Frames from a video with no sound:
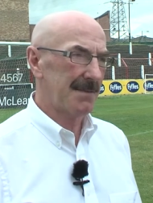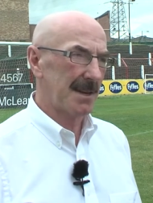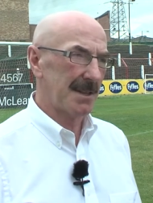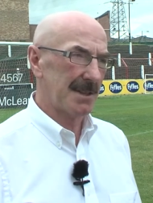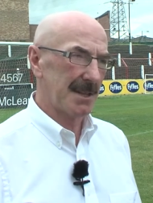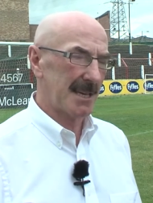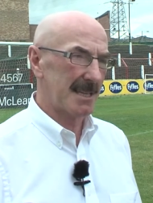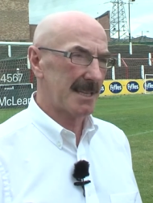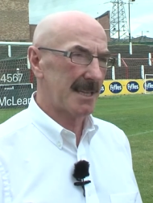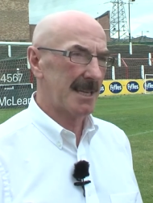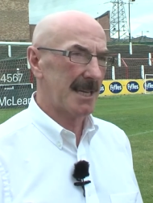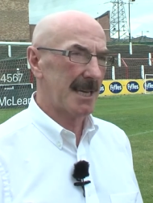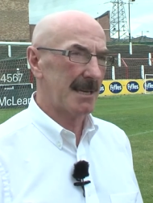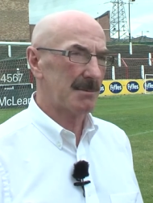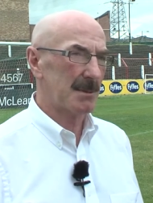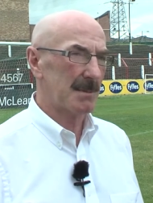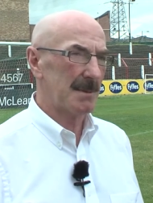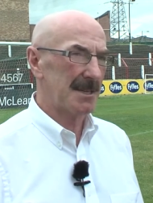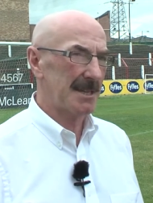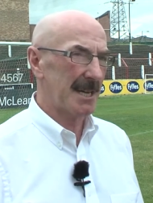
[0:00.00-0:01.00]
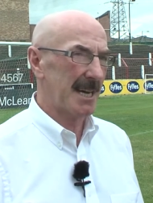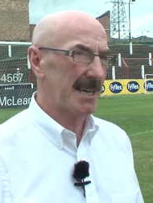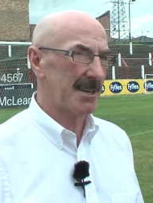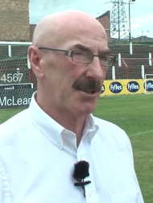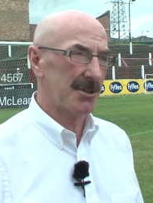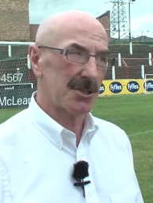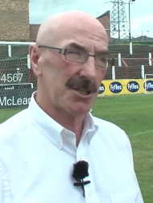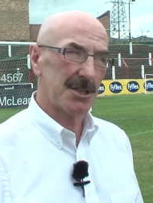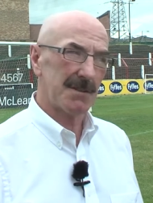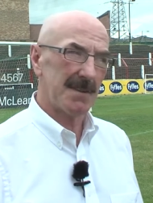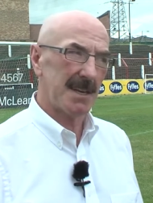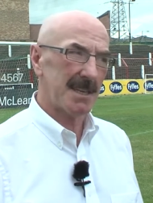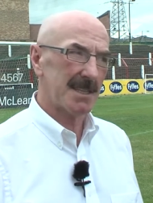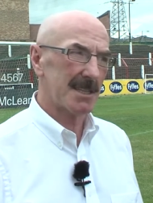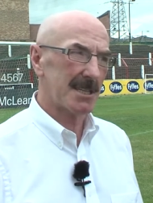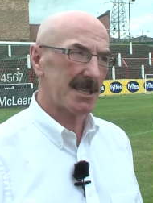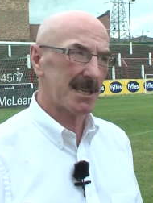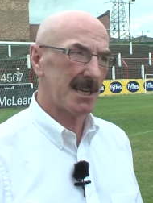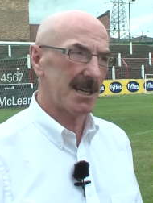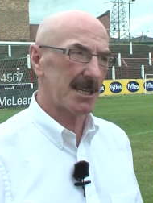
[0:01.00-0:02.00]
I think the game's been down on its feet
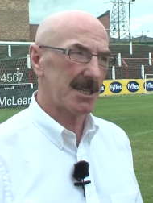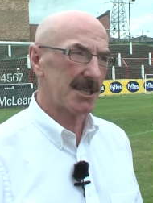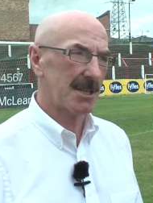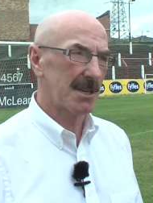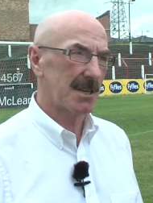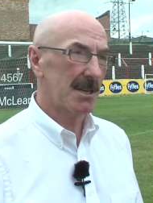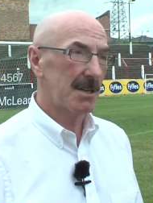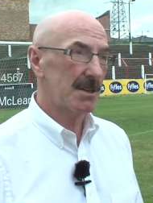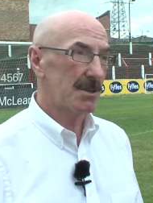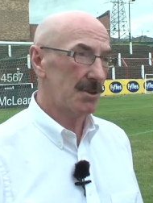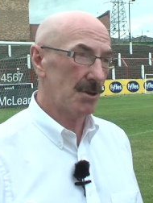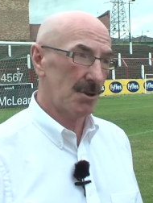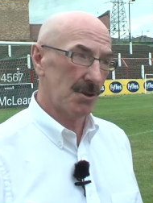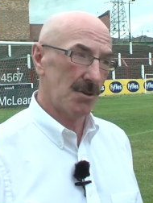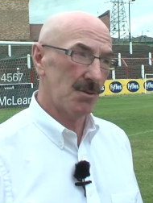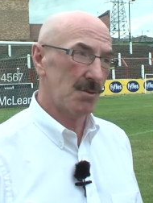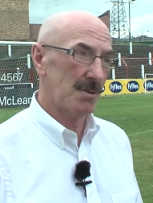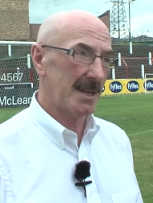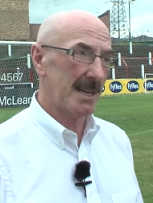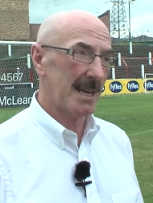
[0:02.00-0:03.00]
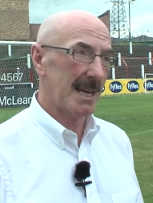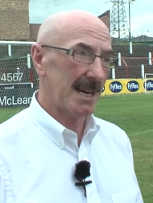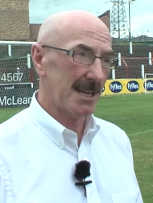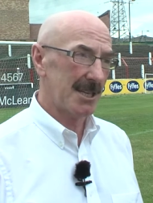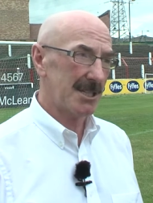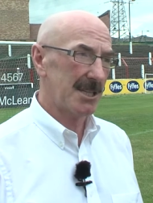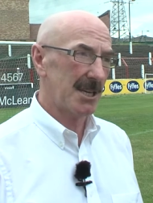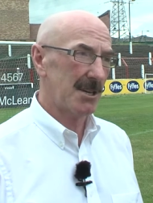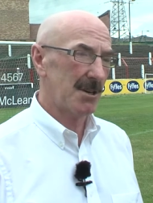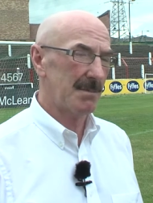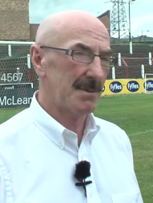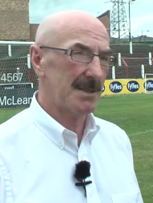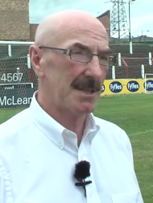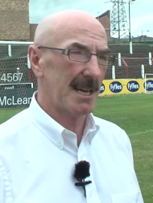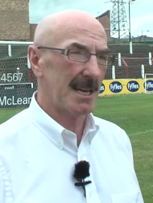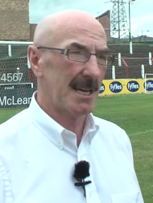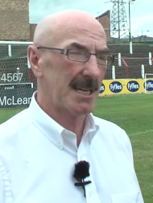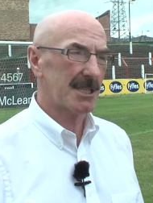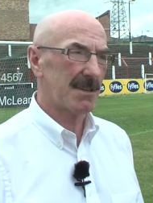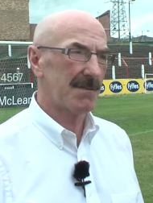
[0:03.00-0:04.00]
this last, not only last year, but the
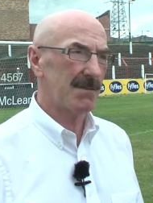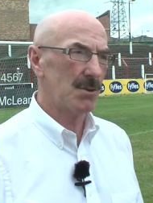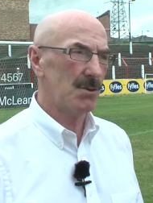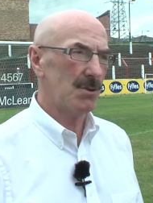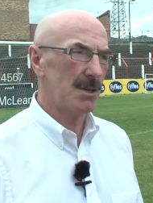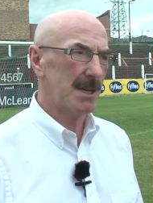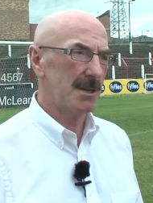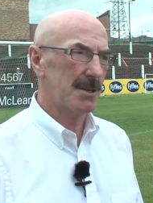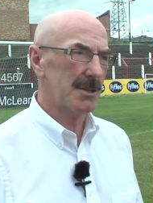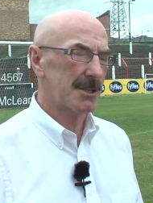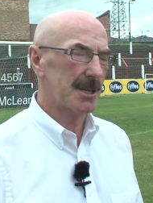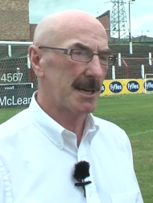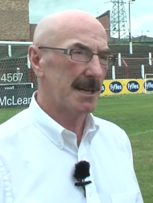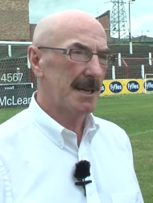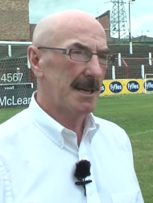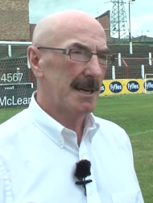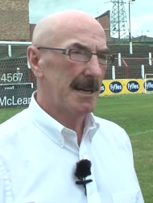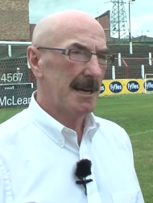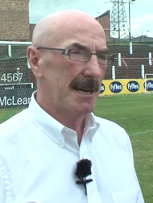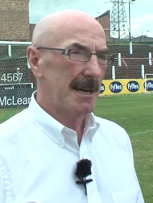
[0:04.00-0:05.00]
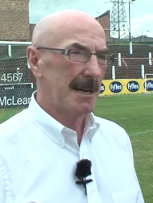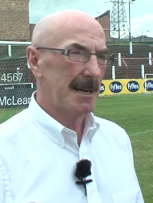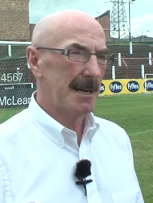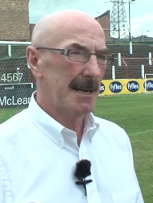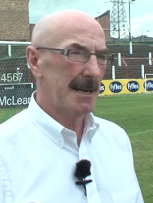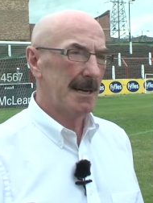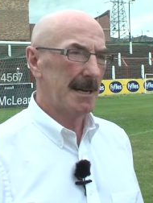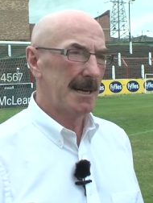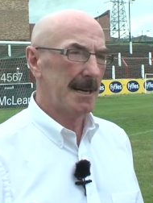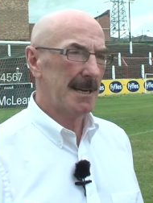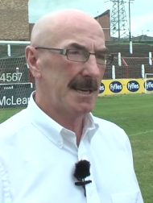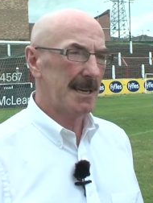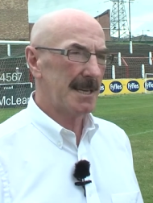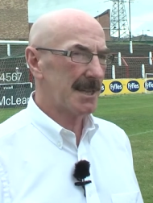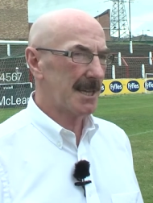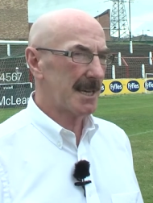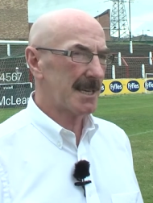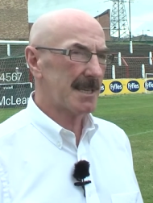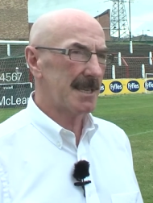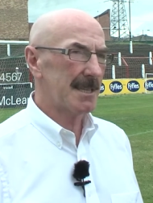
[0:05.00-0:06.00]
last few years. Uh, and I
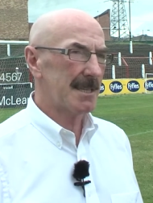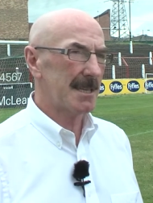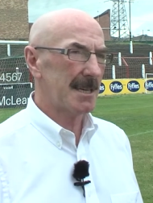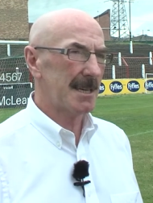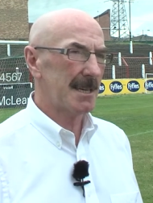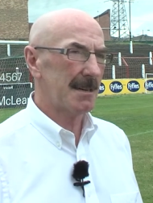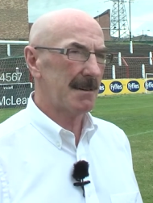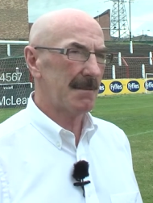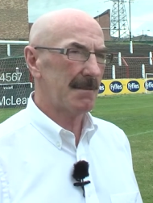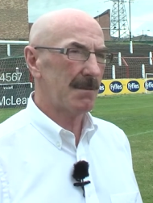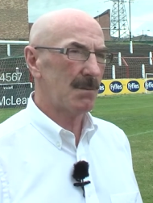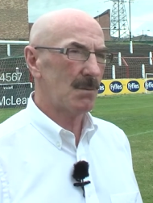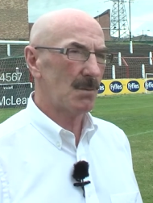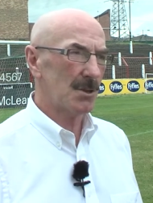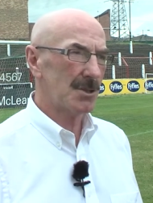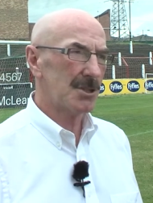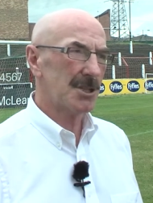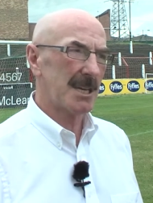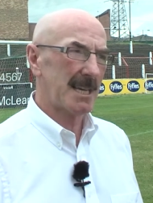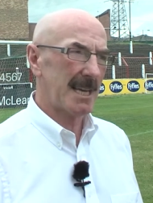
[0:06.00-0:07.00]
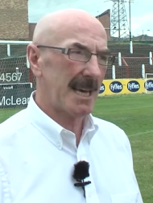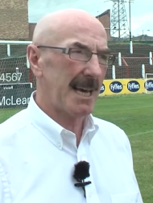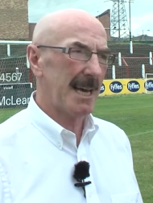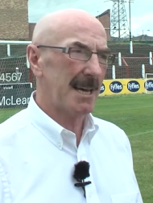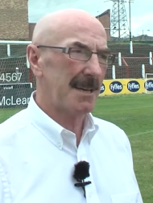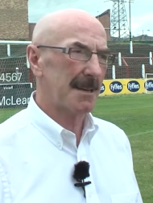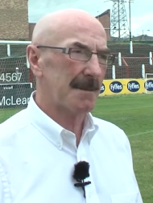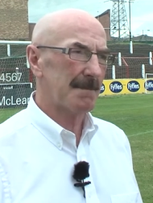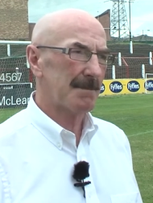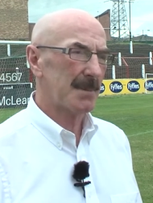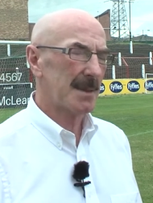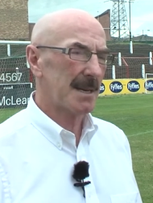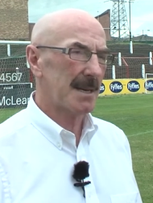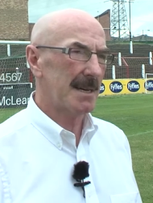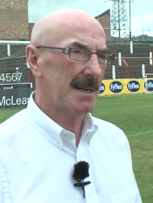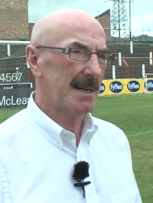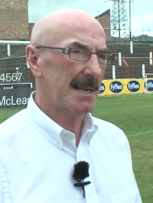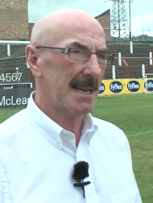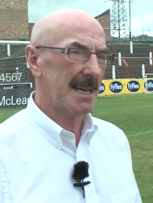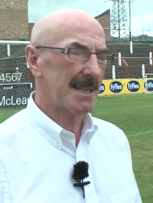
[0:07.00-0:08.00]
think that they have once again
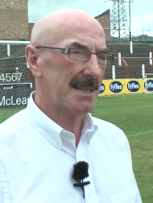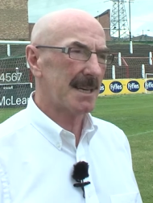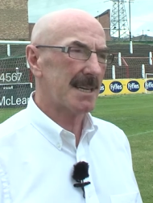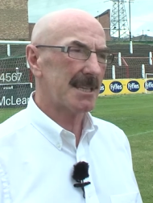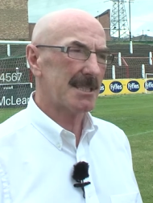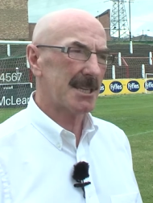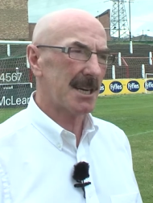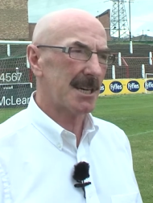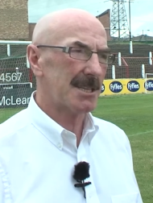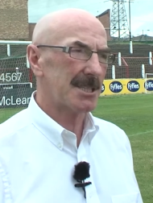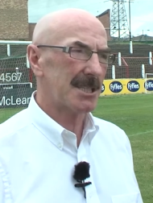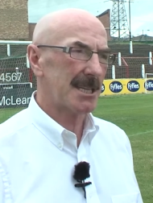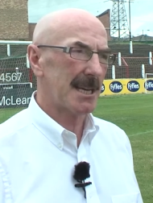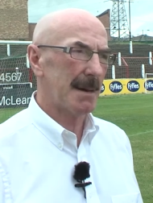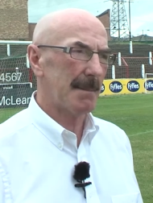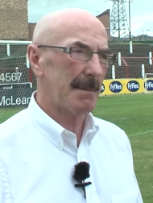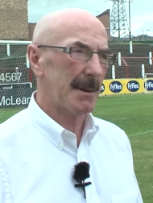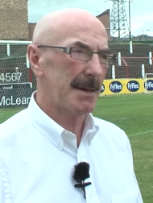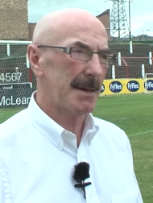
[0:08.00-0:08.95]
uh, let that chance slip.